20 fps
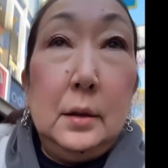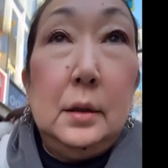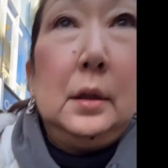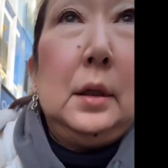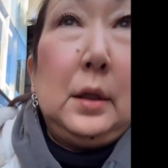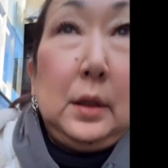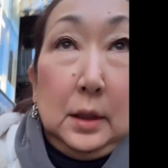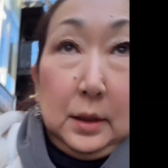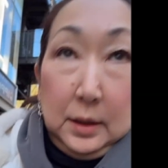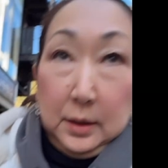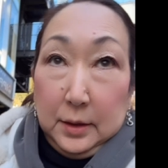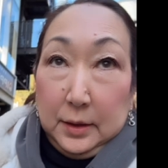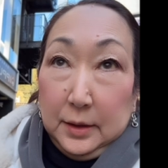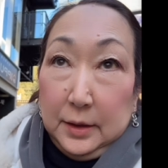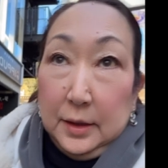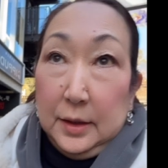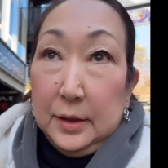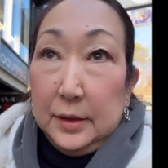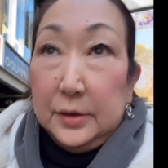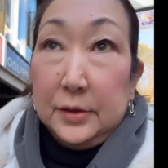go.
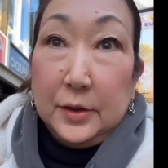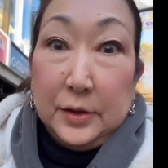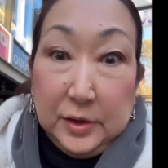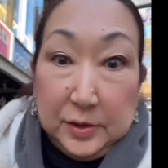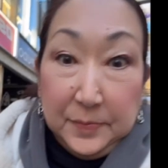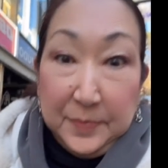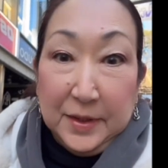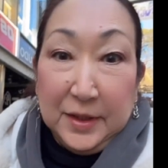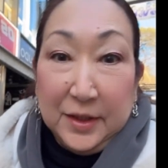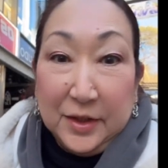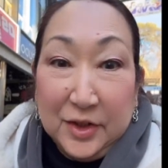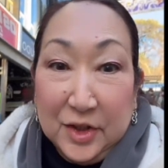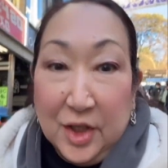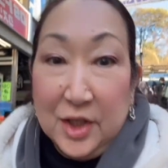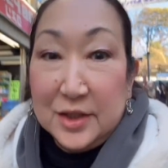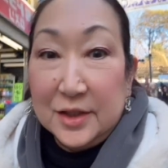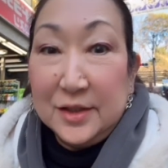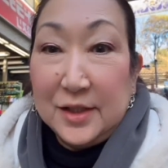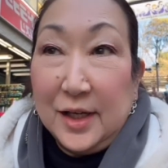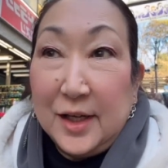
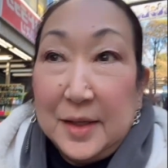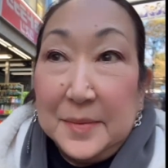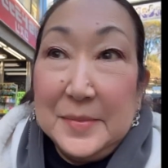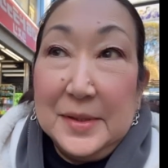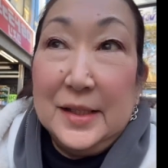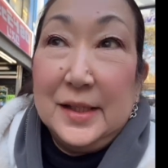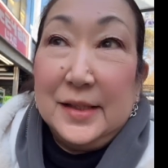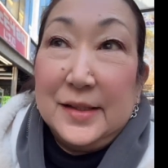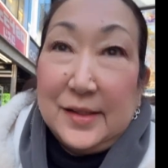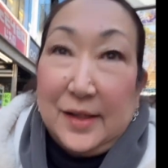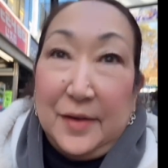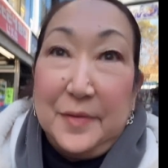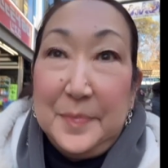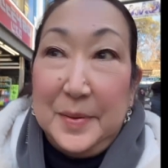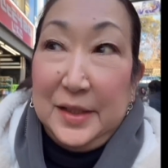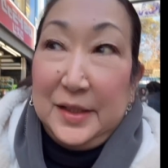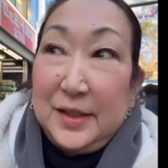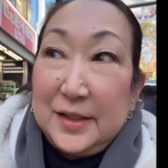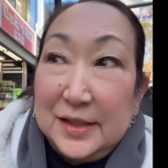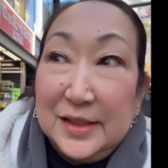It's been a long
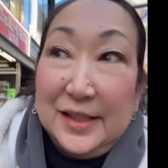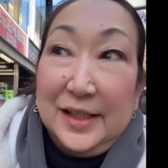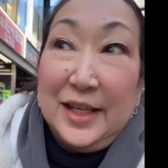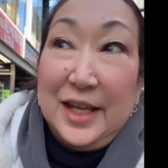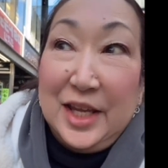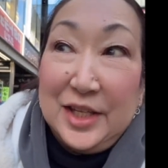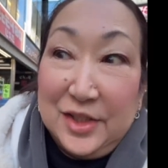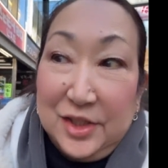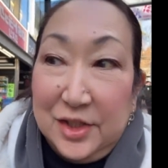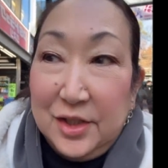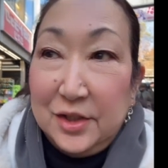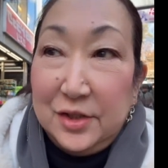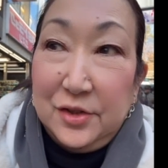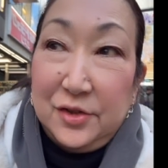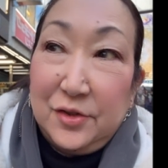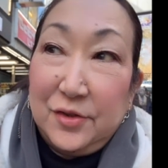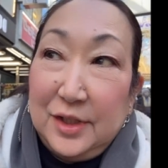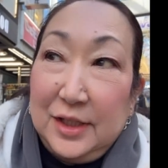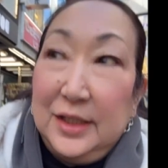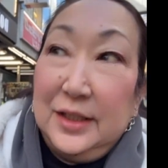time since I've been on
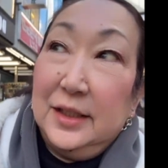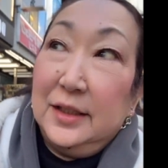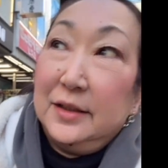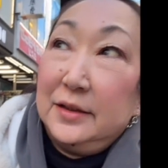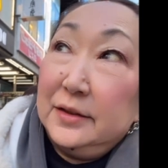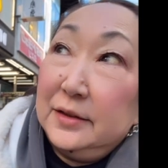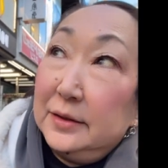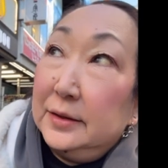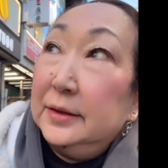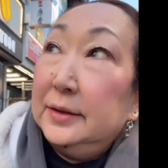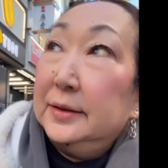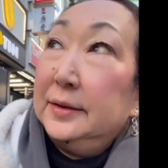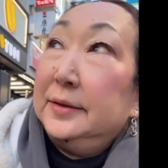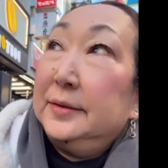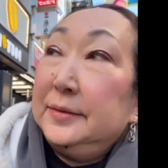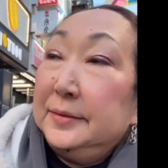Takeshita Street.